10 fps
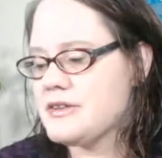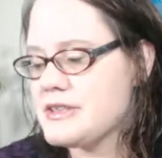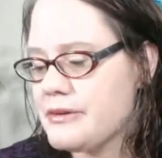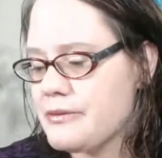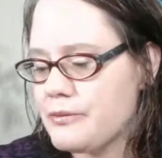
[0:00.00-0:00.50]

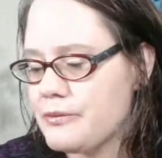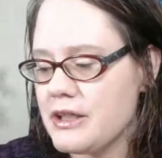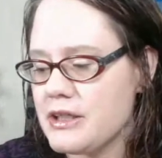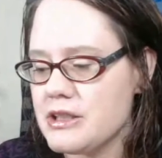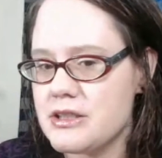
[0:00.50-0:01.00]
So we're
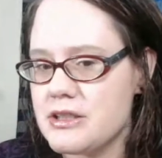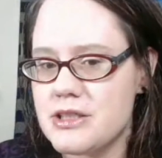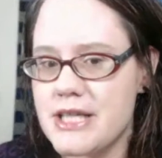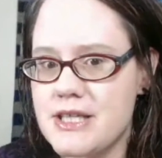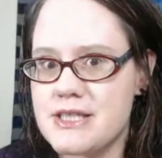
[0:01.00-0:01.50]
running a little
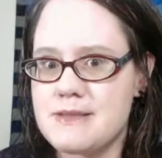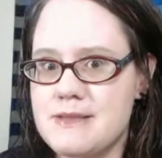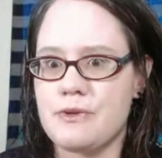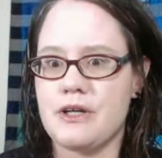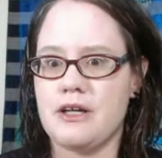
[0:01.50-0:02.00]
late this
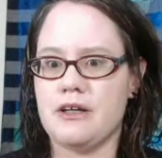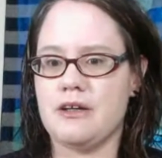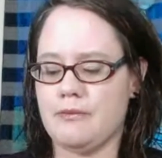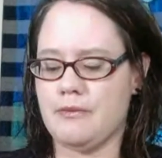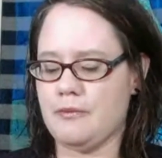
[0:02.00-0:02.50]
morning,
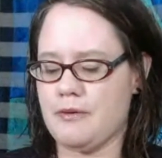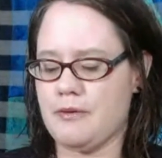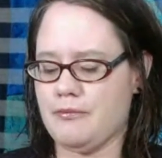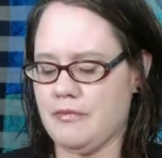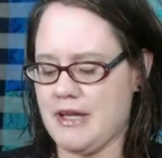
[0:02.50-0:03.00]
a little bit
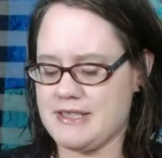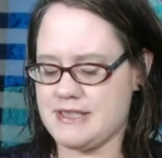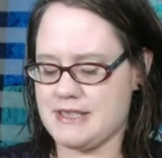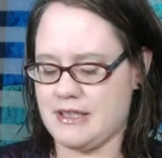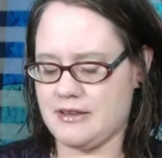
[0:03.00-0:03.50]
less
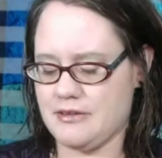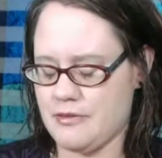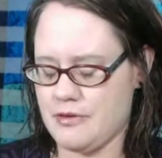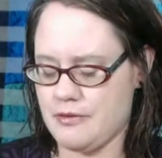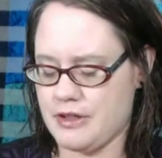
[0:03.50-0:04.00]
than
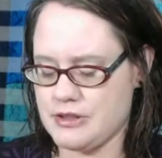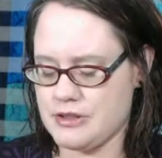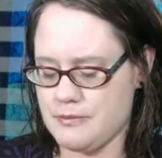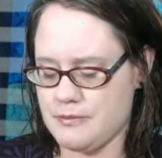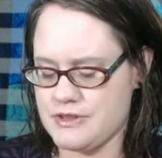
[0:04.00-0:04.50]
we want to do both.